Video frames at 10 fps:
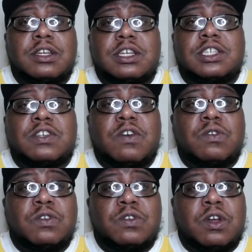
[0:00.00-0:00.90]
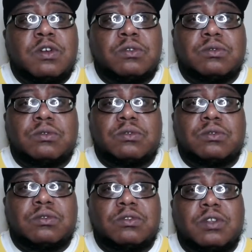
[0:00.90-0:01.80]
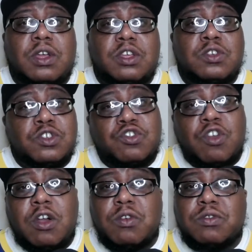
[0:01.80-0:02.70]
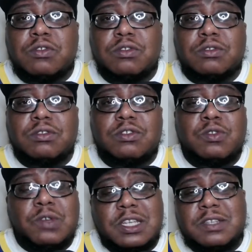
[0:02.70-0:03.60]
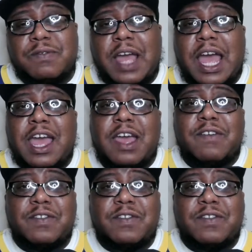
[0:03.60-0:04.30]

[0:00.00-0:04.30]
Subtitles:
So you're strong. You can survive,